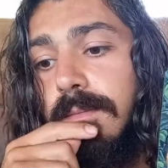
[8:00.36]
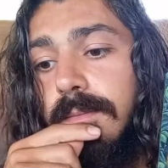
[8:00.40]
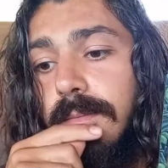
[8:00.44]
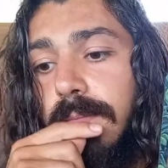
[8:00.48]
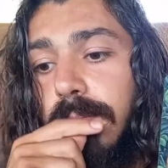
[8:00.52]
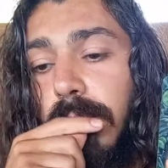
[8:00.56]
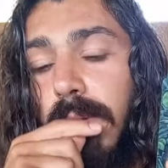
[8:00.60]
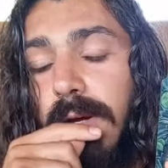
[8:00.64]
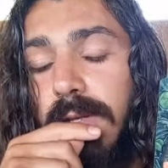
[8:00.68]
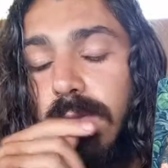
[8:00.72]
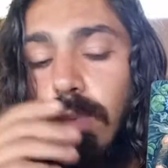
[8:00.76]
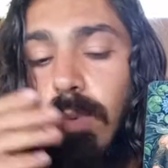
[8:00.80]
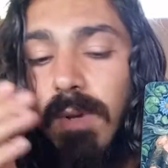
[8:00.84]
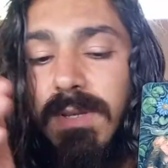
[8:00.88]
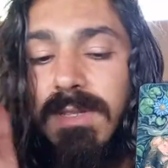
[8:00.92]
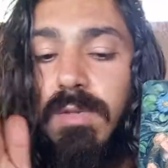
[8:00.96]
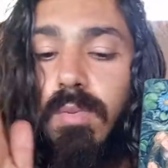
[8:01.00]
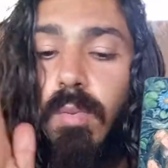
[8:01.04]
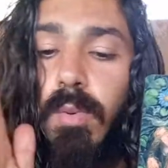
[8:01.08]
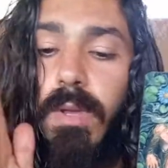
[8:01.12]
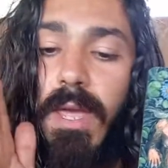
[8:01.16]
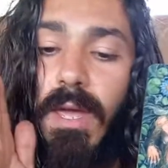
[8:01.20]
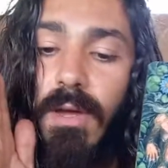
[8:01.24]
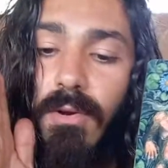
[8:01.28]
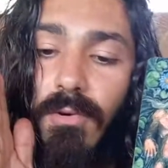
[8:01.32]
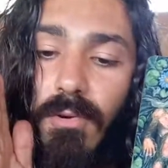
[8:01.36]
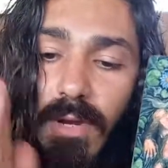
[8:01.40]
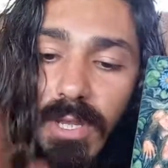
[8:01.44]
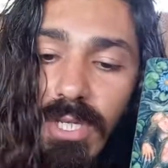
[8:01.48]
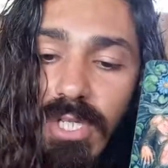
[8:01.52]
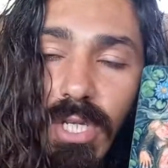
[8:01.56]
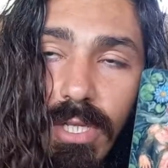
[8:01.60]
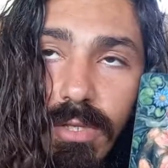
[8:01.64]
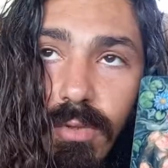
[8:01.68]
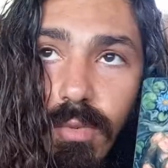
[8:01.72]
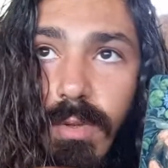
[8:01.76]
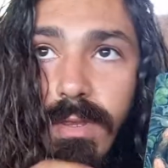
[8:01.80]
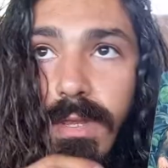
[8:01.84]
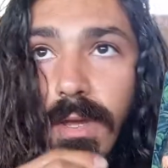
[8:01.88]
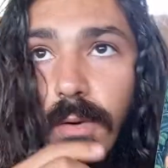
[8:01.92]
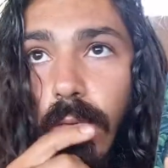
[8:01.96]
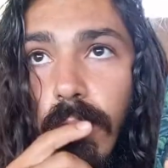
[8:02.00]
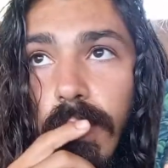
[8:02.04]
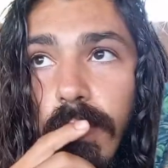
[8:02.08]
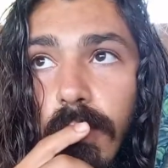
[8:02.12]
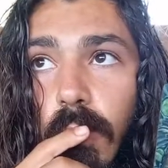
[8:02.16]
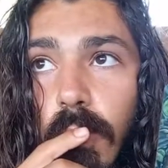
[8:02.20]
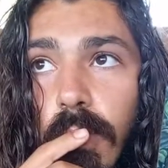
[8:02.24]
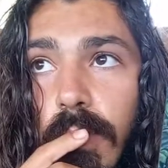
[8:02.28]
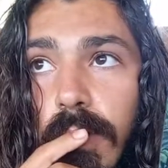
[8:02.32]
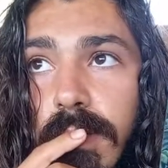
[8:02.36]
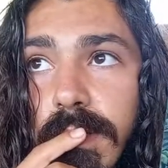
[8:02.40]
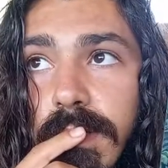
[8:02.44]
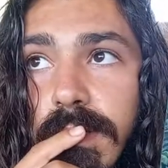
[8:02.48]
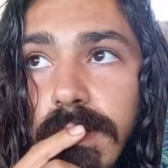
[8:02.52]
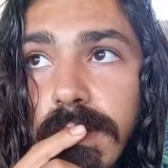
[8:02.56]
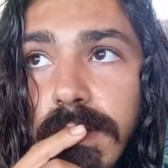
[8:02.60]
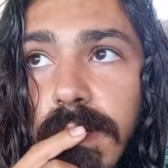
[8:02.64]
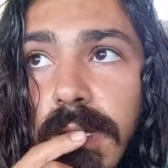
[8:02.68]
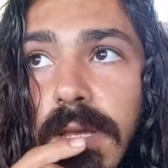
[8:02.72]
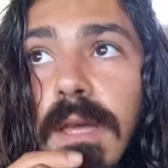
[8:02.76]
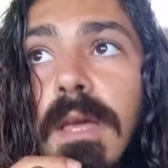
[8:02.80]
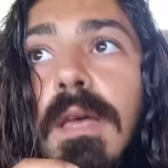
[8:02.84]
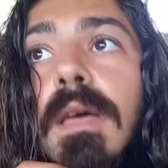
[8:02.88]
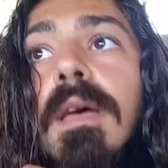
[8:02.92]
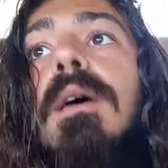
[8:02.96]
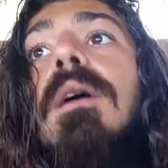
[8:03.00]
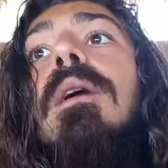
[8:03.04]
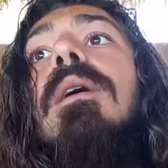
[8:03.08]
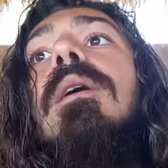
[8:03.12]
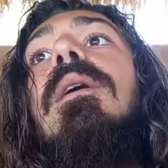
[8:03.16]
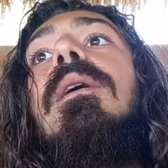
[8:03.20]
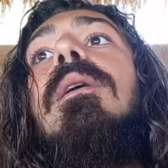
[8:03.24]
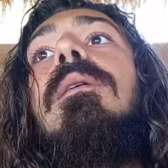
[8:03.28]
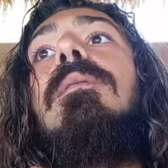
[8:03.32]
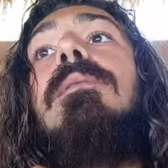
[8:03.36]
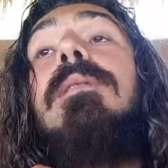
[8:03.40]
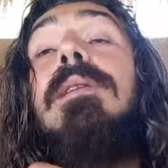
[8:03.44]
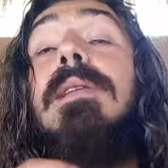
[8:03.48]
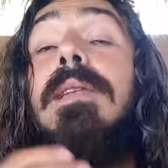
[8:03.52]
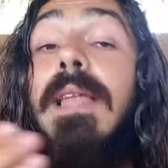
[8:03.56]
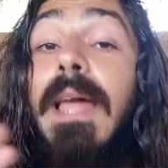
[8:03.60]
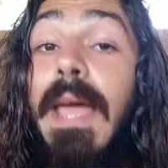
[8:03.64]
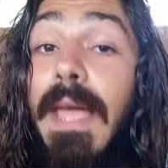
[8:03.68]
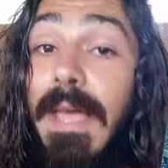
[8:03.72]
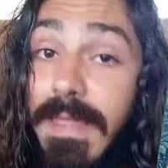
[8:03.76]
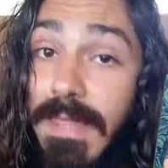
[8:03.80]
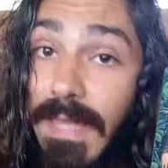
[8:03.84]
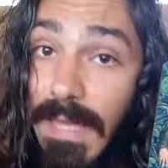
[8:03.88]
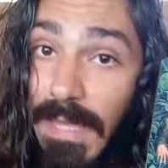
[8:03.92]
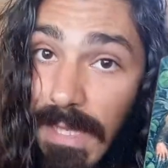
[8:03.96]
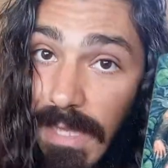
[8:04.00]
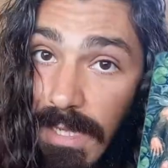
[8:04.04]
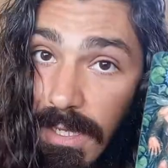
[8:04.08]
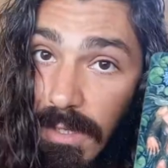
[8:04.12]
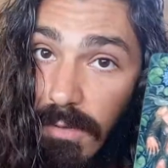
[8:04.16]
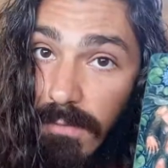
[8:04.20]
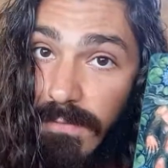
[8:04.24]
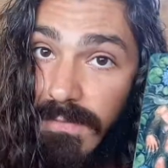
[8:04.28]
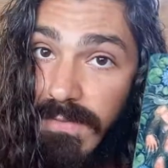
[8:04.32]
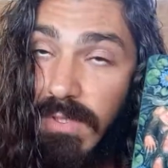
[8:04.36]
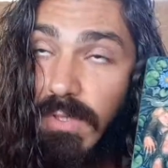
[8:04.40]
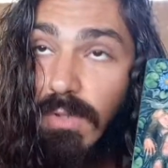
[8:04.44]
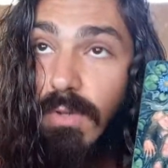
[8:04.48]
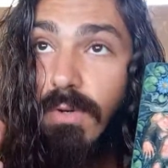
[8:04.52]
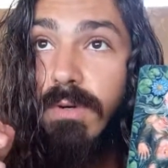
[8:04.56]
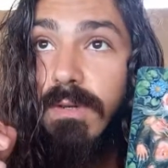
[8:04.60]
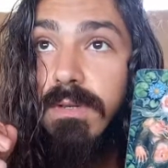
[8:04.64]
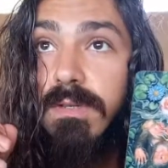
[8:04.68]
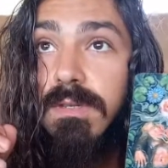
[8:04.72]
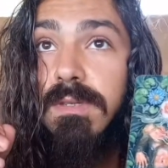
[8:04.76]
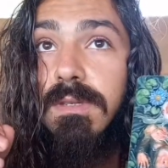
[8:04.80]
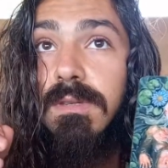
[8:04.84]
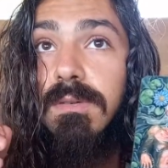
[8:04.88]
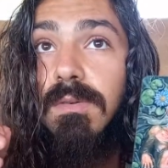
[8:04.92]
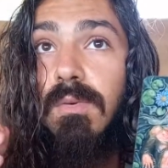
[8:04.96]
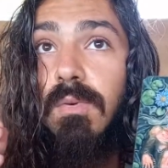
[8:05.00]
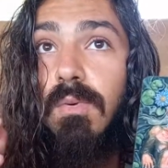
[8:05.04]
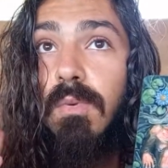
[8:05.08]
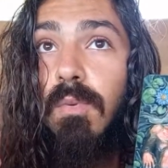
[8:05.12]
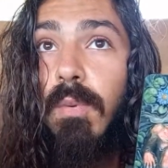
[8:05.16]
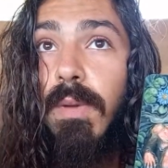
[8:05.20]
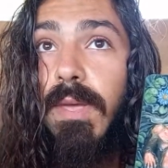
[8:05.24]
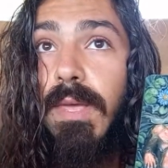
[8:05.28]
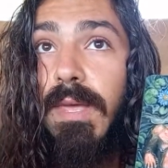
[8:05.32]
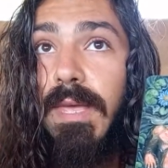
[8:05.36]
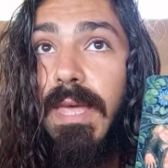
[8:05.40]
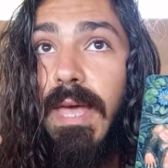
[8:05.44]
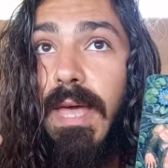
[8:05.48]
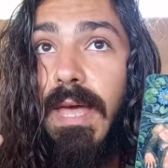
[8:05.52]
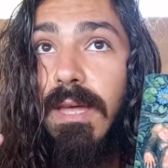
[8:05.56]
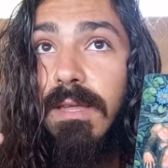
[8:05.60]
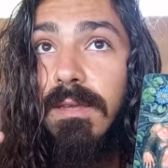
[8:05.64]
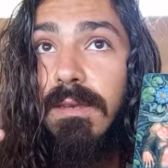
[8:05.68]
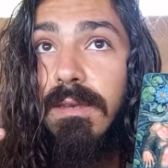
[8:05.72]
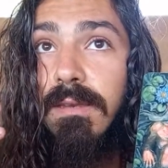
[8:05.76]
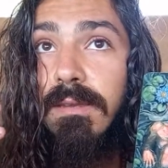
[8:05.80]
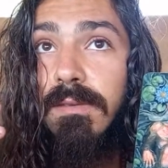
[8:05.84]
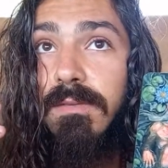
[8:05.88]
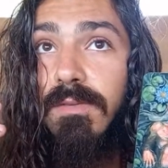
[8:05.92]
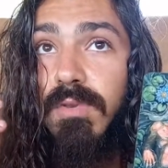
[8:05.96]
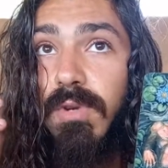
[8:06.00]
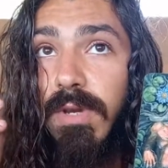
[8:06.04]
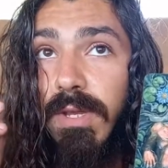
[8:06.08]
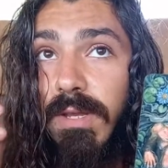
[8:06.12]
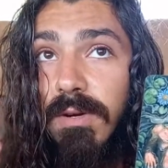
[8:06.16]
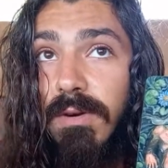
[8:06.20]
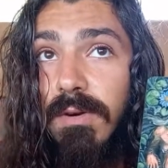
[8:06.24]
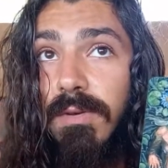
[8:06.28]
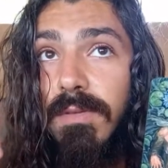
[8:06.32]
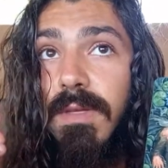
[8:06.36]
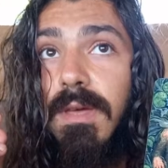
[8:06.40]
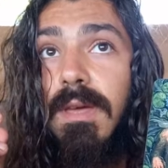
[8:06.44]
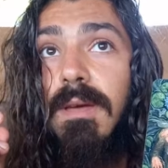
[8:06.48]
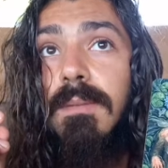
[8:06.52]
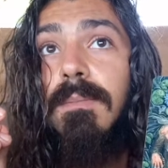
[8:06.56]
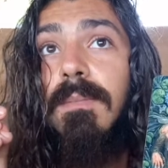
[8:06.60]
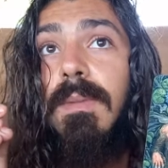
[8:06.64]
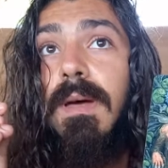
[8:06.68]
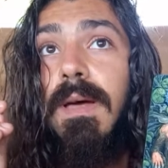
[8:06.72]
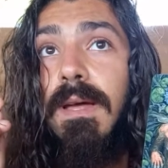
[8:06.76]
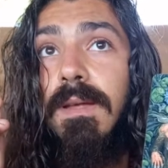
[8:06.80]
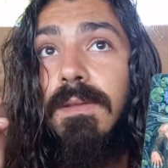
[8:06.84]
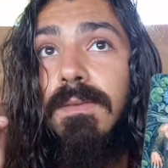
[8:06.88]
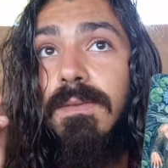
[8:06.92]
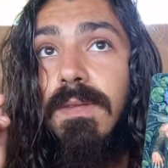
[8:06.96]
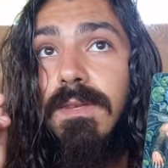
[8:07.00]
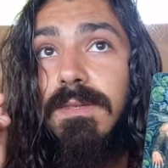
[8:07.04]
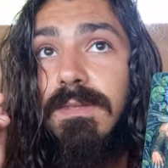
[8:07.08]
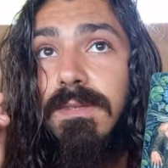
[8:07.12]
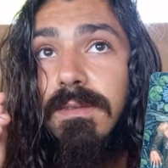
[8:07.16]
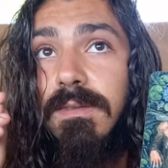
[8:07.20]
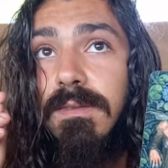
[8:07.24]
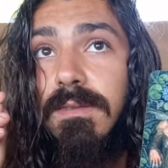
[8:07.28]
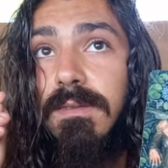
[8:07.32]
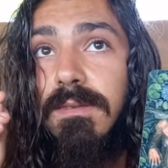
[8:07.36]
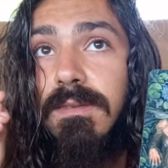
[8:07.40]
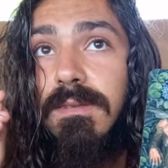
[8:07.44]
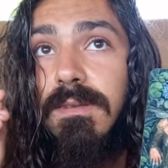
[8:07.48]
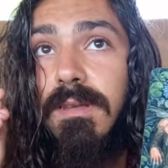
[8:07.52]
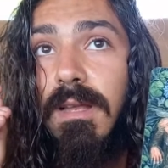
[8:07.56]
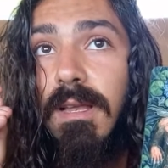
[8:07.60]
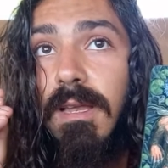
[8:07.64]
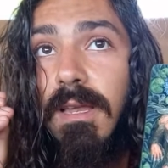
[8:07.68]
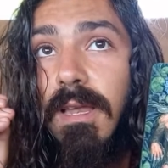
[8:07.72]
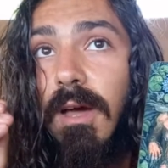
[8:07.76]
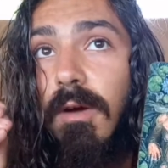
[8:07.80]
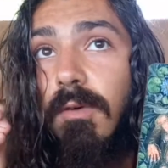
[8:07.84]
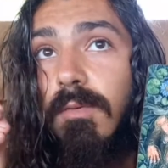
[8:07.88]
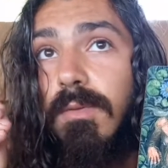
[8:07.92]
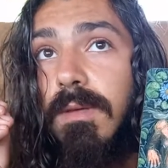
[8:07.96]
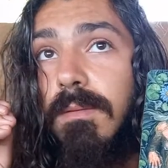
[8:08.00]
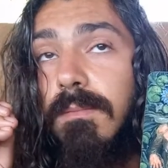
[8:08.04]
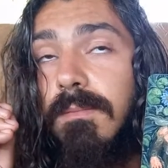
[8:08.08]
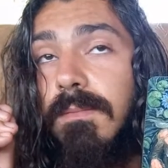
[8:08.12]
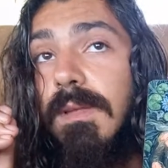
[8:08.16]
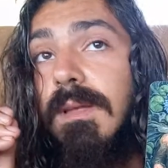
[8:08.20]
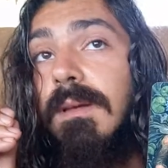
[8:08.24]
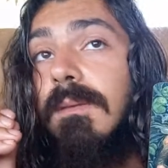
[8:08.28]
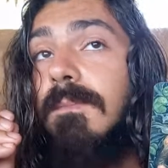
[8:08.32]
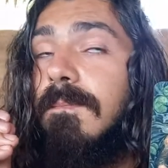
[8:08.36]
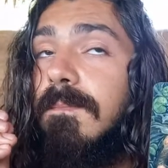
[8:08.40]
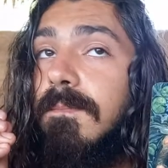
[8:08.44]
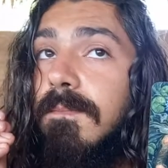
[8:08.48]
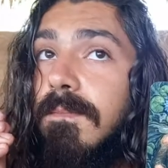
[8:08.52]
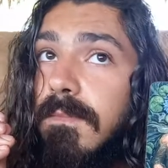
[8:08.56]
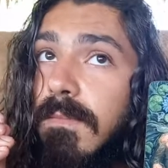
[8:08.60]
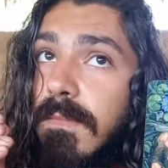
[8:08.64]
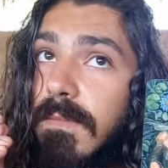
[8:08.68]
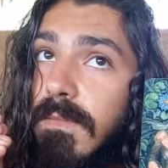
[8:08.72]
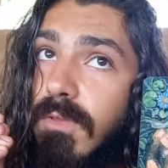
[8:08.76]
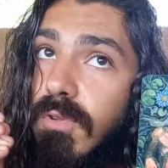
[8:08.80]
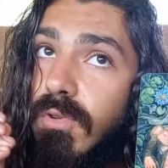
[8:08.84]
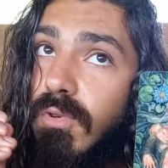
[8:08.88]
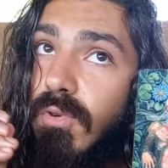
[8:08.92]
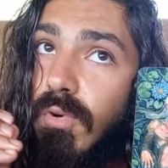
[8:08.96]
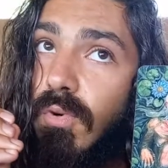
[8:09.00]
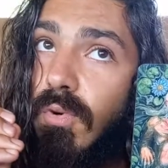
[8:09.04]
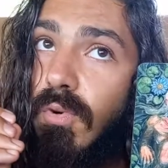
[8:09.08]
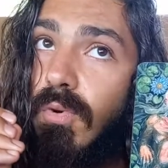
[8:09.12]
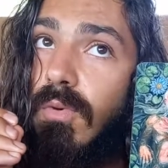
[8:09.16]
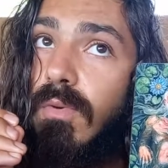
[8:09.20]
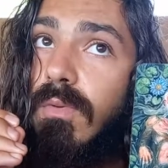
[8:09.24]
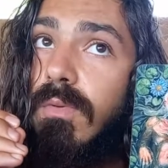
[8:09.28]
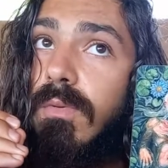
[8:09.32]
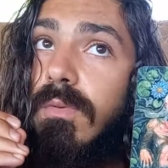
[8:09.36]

But once we are rigid with our words, like the King of Swords, we can trigger them and doesn't allow them to